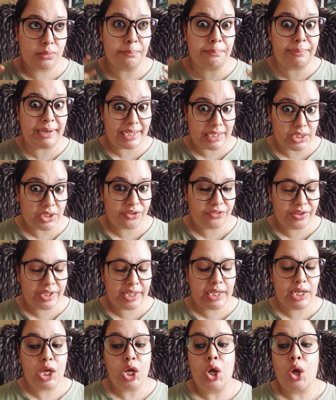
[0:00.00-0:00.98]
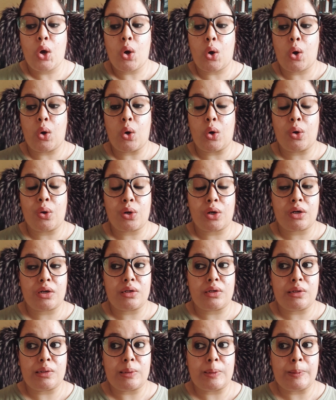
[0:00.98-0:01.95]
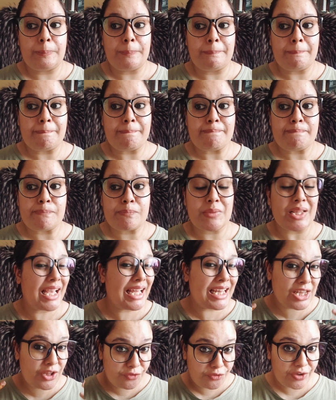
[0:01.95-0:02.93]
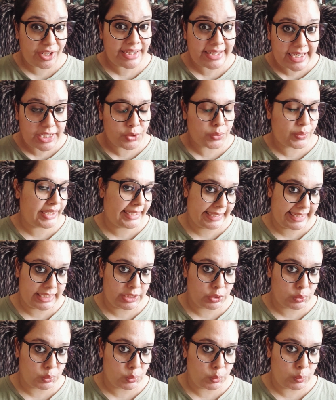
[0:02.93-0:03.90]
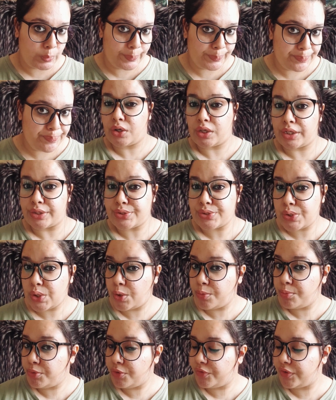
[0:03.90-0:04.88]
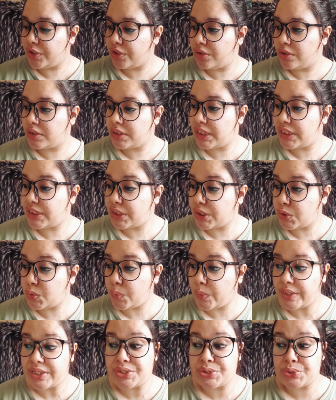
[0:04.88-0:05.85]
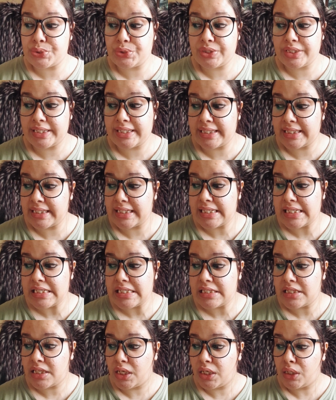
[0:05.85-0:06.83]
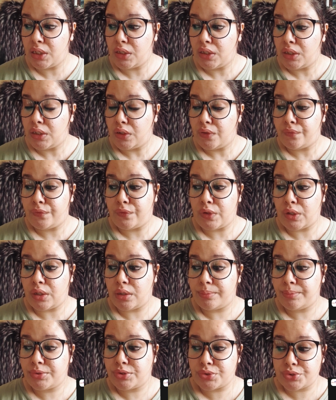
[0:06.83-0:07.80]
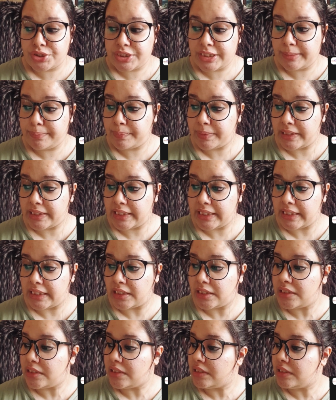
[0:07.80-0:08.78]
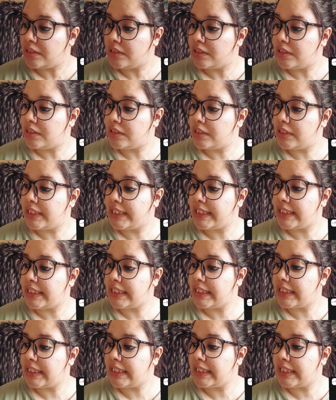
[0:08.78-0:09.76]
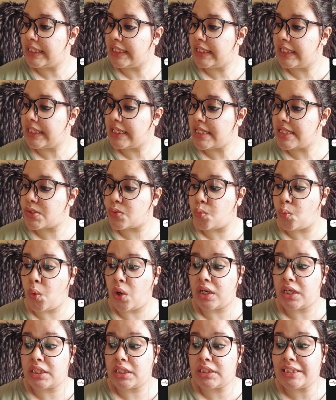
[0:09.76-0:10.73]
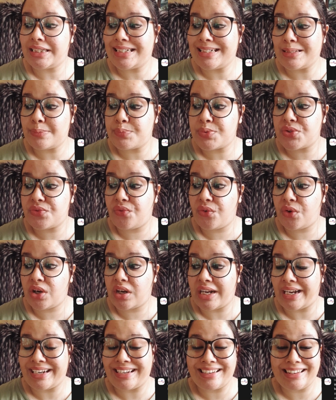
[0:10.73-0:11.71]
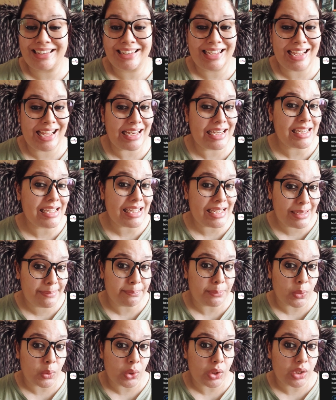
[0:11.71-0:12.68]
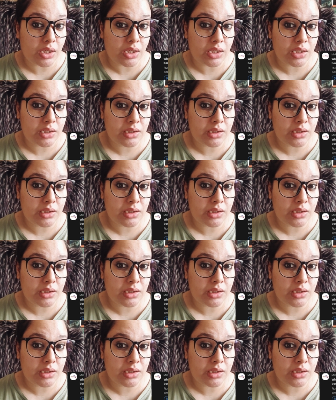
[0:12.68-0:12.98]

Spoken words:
better way, or in the way that we intend to. Okay, so moving on, the third question is from Rushi Patel. It is, what are the tips for writing an ebook?